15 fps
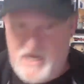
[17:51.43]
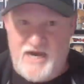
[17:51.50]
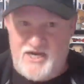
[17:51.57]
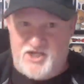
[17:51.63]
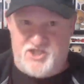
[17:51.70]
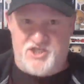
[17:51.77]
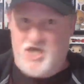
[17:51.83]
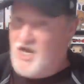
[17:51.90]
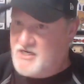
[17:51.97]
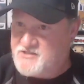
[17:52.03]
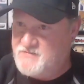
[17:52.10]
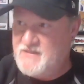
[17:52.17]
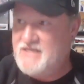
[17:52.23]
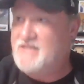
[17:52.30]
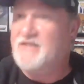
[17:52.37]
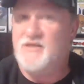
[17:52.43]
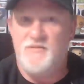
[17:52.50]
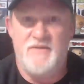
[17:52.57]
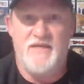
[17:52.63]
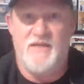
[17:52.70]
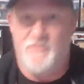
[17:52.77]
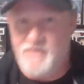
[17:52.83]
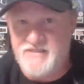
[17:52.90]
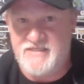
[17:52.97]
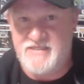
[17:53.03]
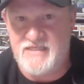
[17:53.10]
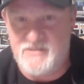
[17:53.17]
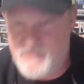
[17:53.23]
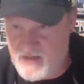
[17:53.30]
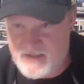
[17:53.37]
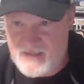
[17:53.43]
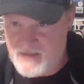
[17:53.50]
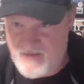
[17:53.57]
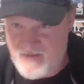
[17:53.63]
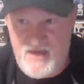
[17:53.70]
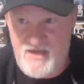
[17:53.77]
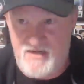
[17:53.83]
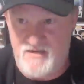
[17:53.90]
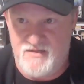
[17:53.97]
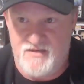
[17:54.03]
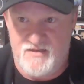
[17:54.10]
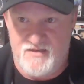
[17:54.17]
kind of shocked me a little bit. I wasn't expecting that.